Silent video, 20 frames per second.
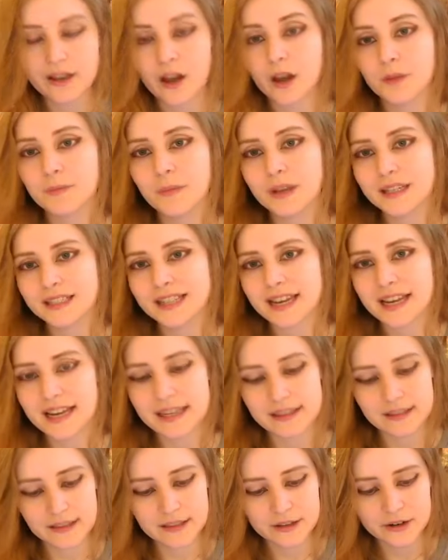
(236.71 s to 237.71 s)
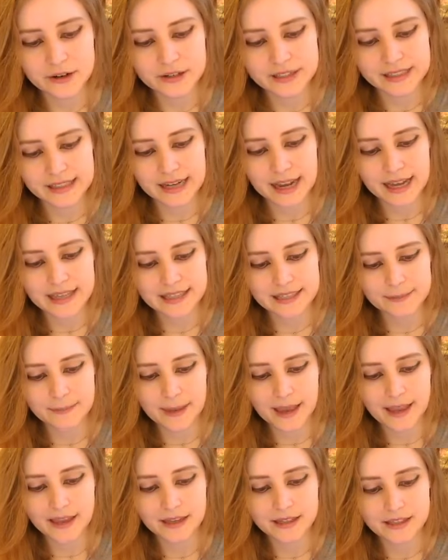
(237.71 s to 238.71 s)
On Monday, there's an
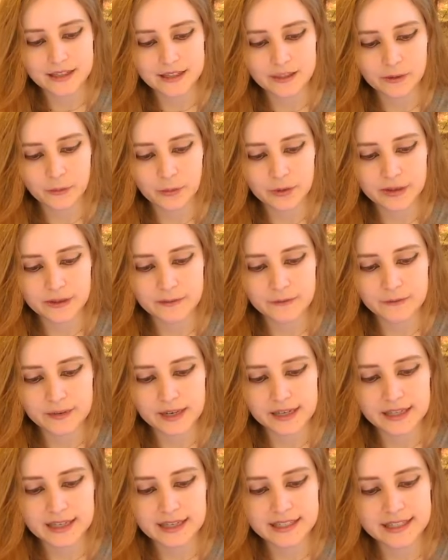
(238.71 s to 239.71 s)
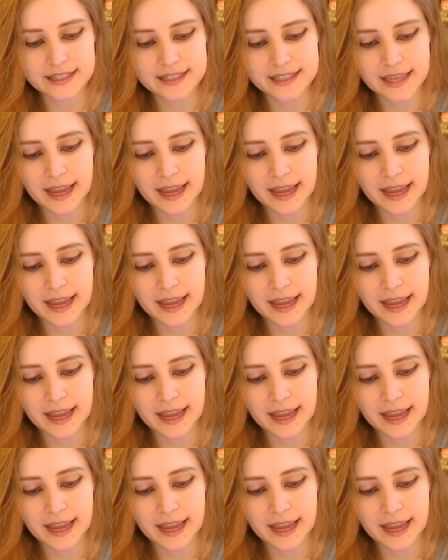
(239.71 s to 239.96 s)
aspect with Venus